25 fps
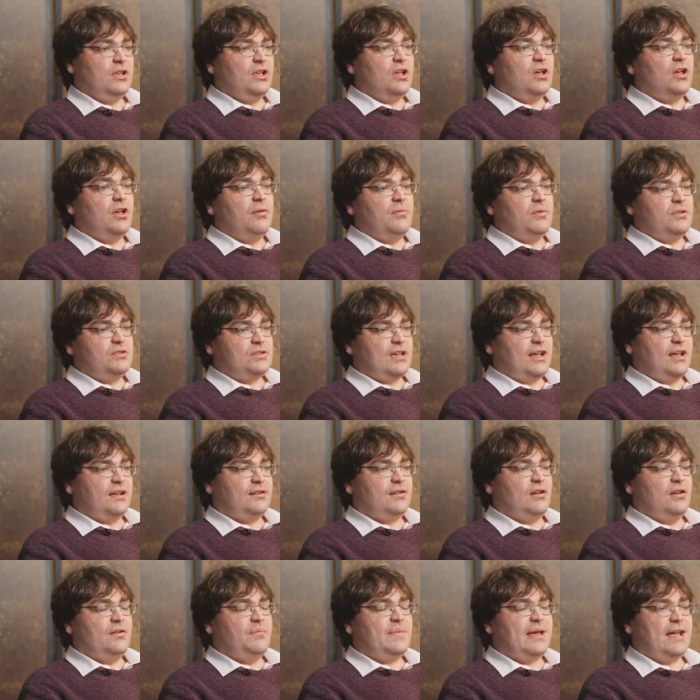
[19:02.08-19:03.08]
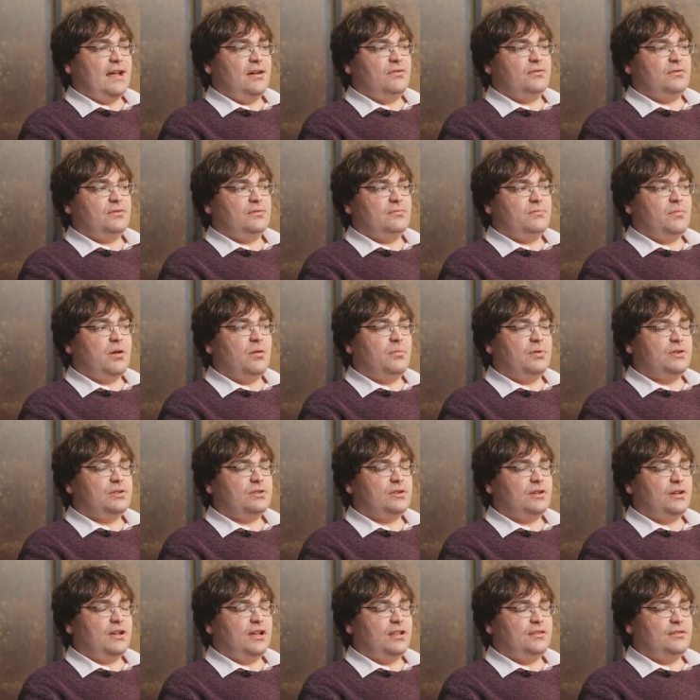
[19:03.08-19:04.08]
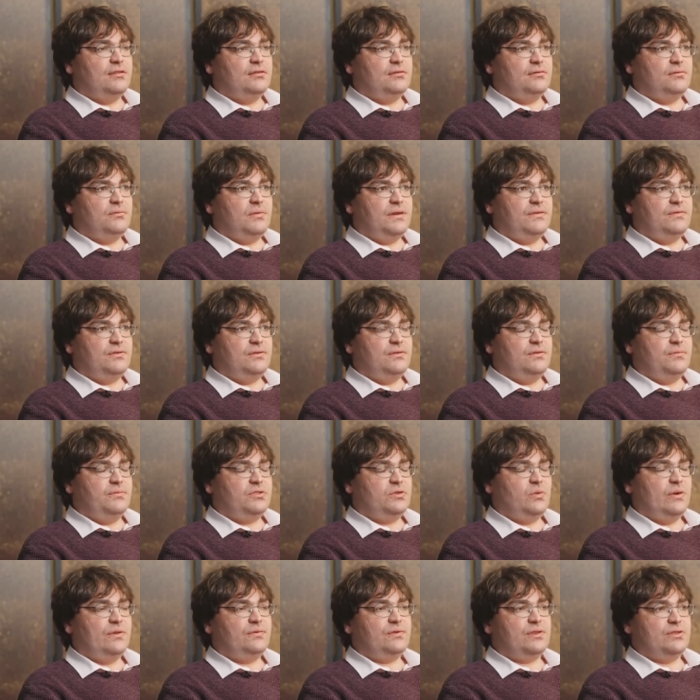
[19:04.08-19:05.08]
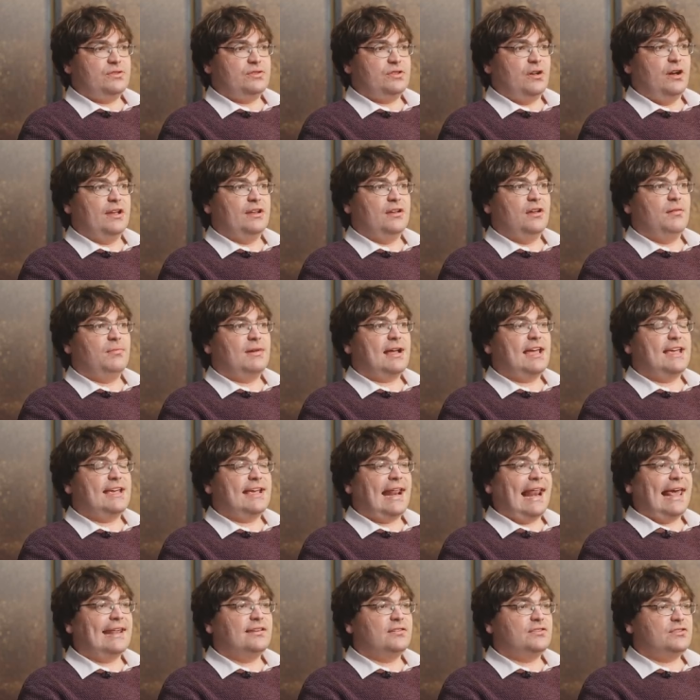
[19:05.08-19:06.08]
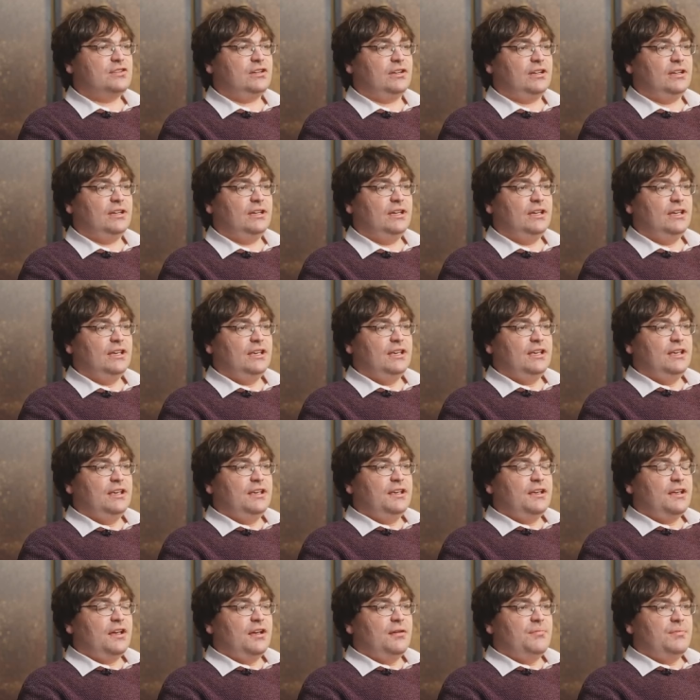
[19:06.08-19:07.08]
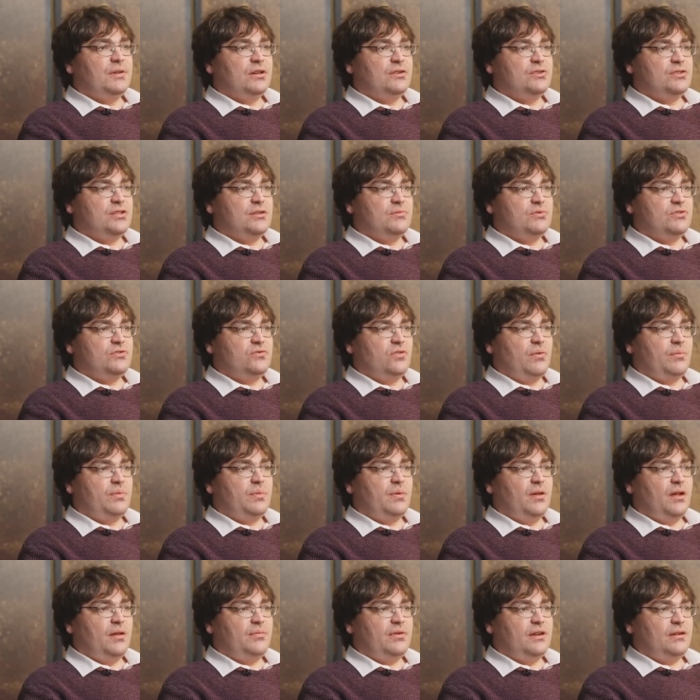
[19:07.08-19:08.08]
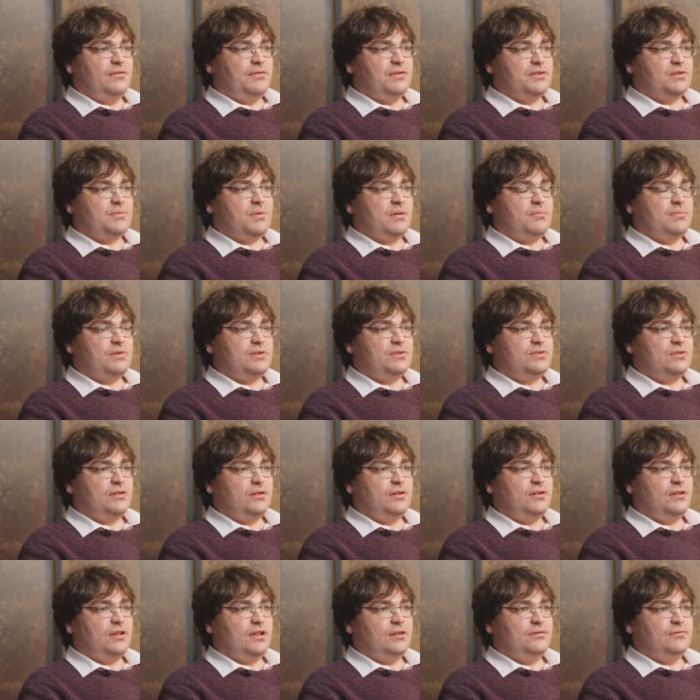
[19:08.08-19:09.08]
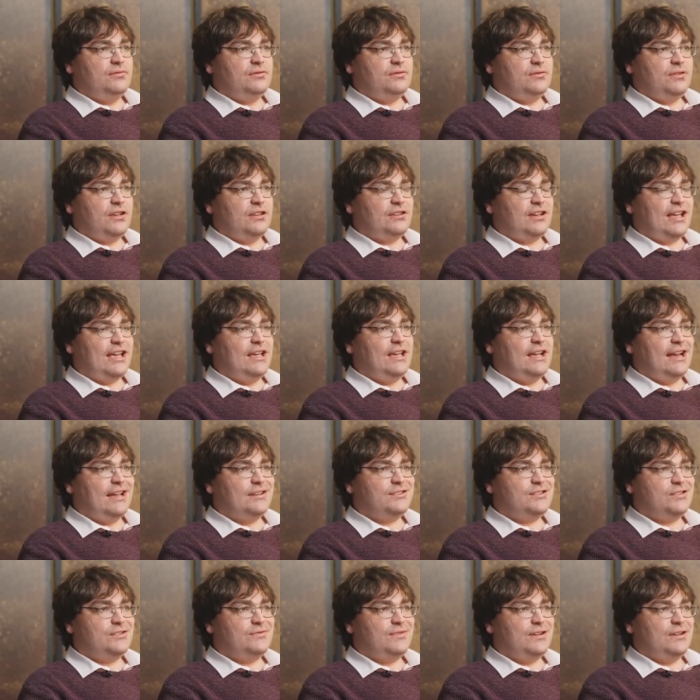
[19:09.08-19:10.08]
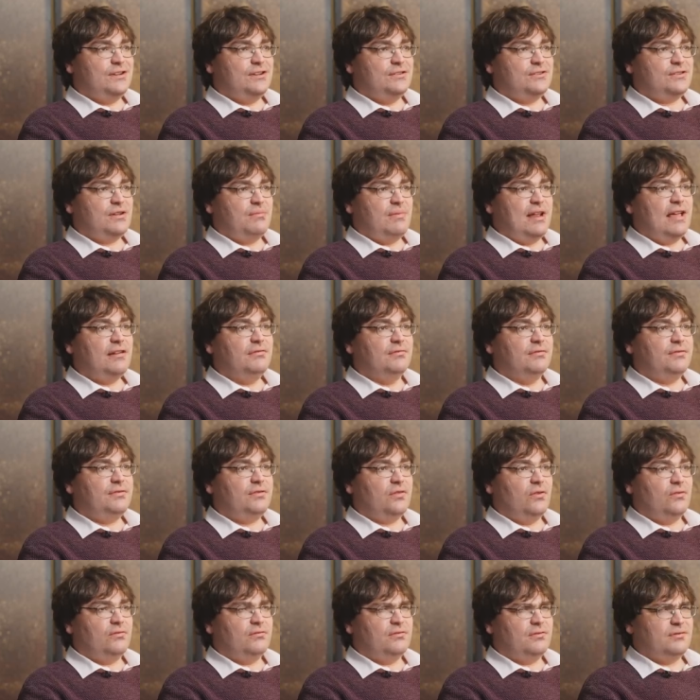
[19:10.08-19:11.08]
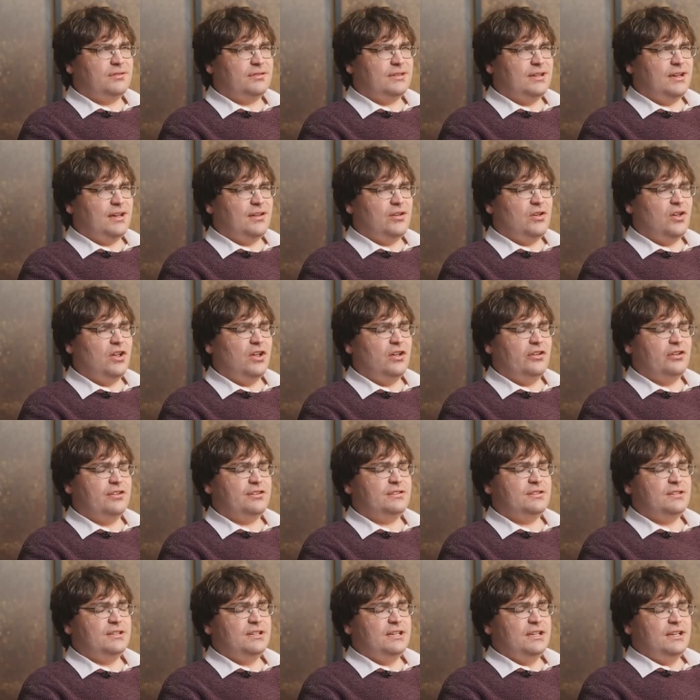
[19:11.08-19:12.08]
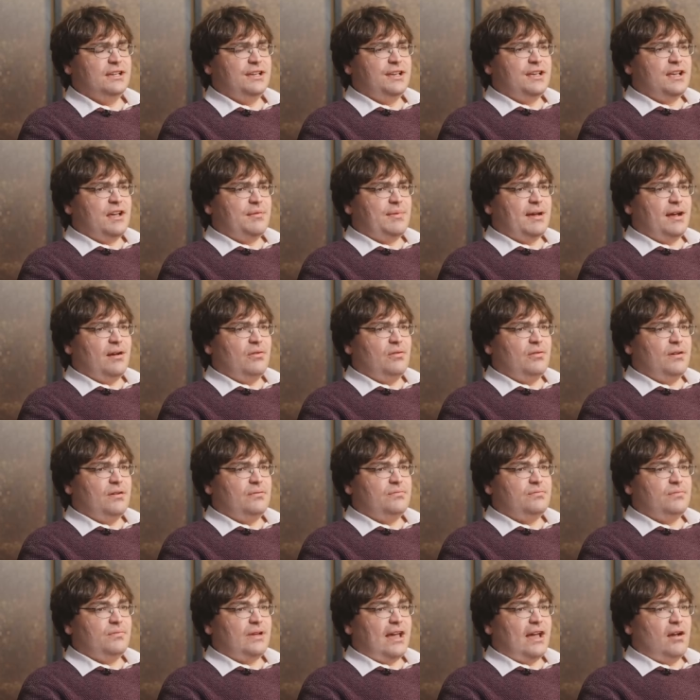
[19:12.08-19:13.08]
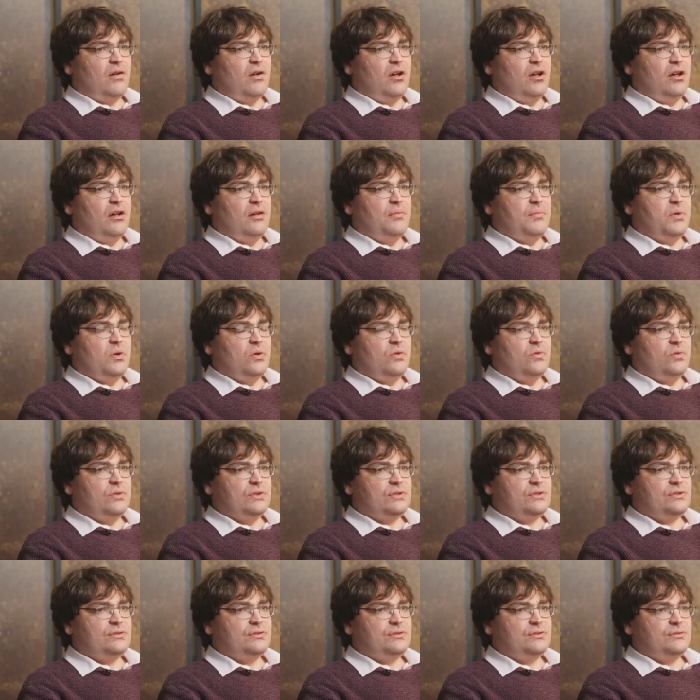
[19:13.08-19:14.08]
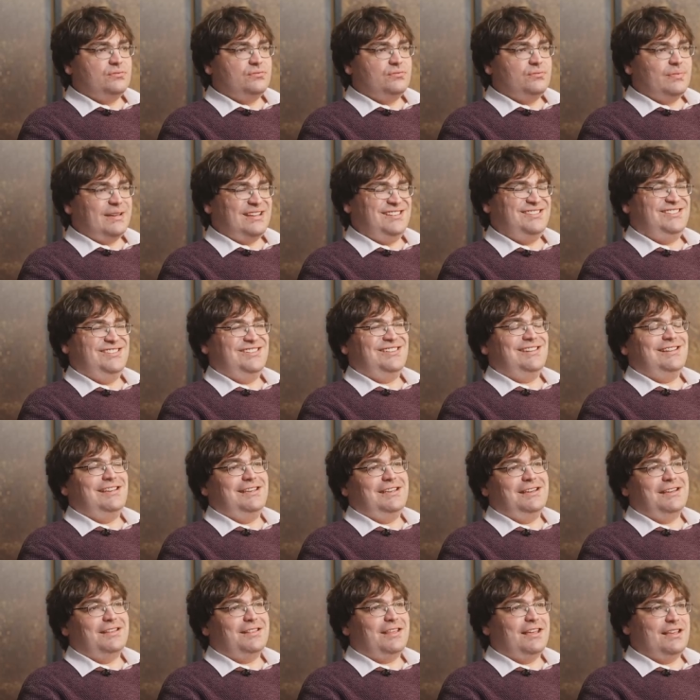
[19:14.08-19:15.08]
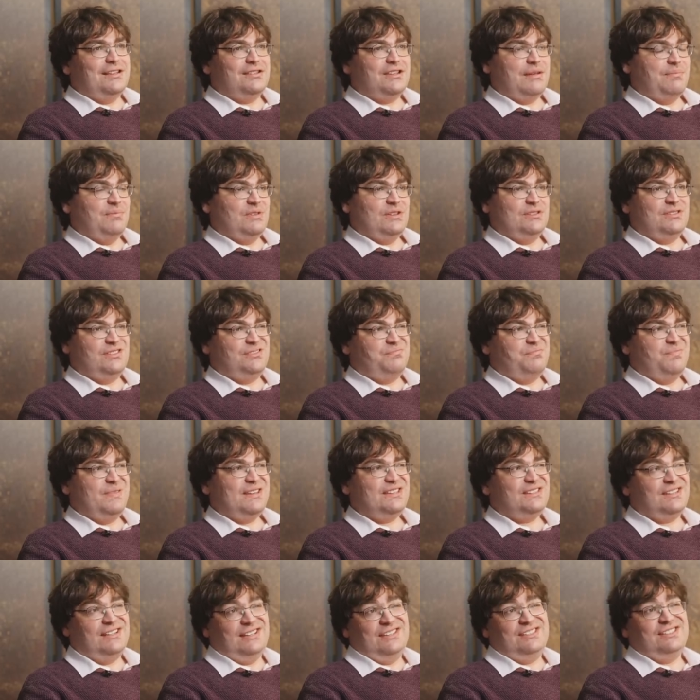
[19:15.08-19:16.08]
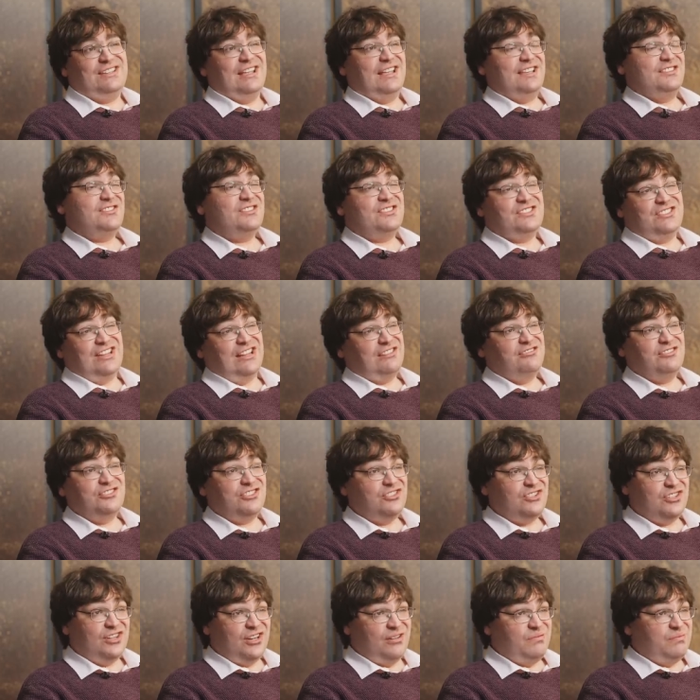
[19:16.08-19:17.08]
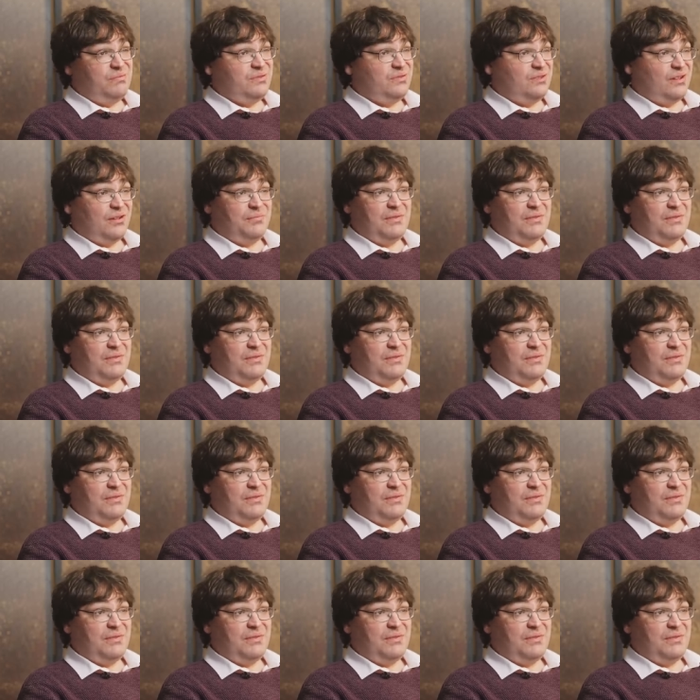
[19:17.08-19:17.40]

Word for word: is our kind of parent publisher, and Swift has signed up Kate Clanchy, because she was dropped by her previous publisher, and Kate Clanchy has written at some length on, I think, Unheard, about how her book was basically, they attempted to basically say it's just censorship. I